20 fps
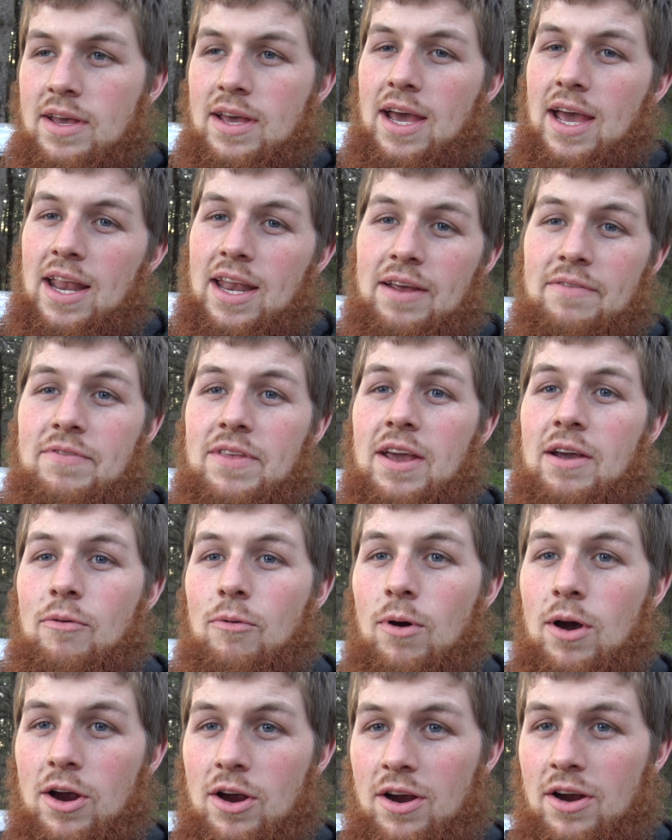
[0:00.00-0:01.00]
And if they
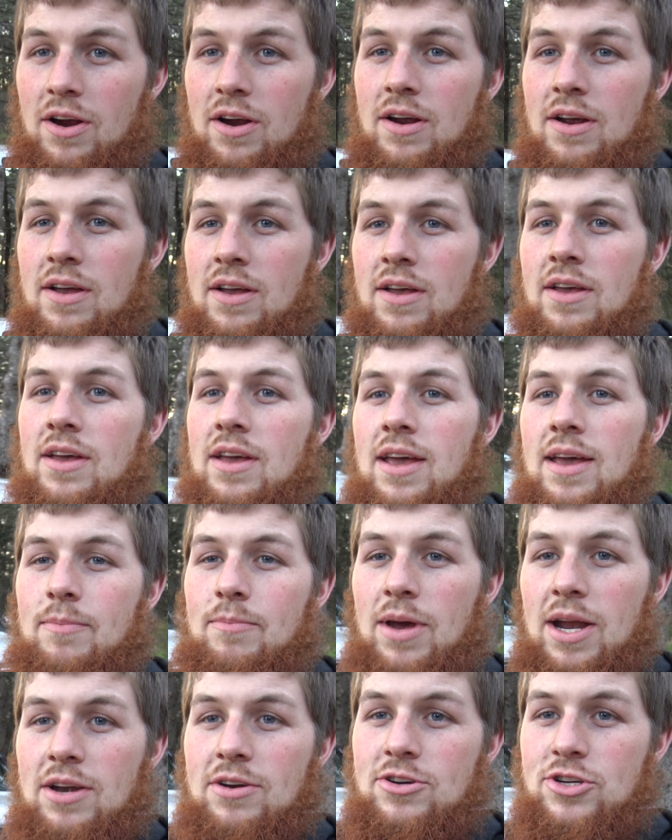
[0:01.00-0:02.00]
were in
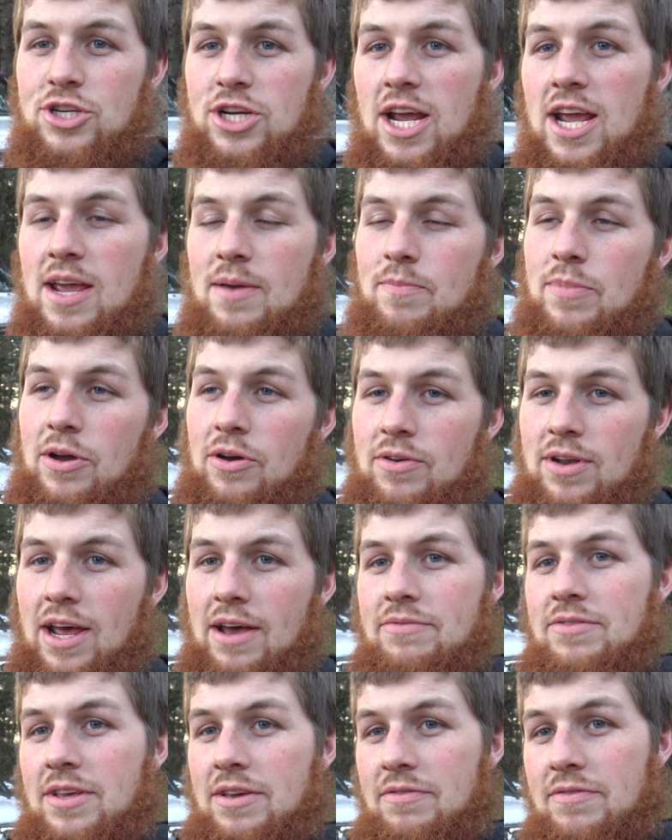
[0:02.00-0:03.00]
better shape, it would
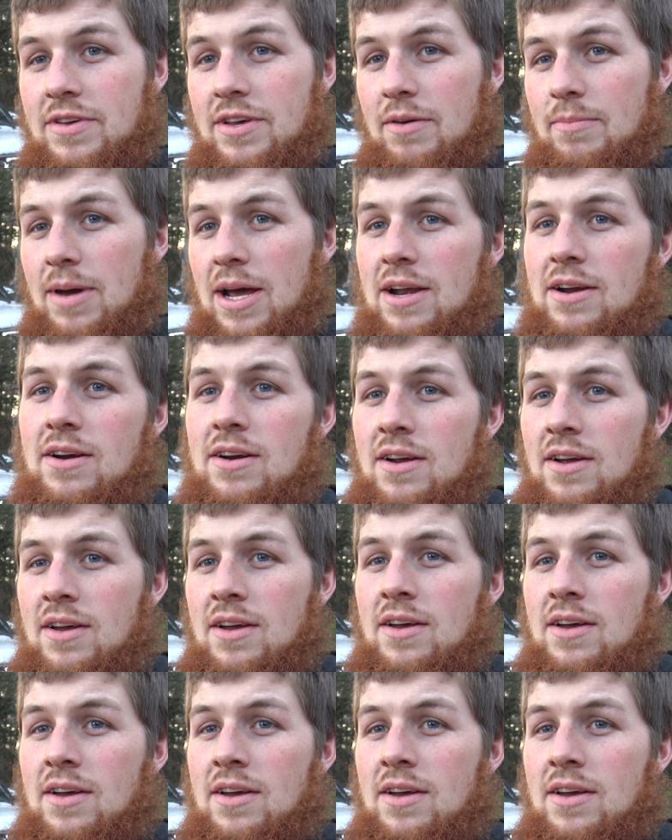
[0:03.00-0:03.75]
definitely feel better.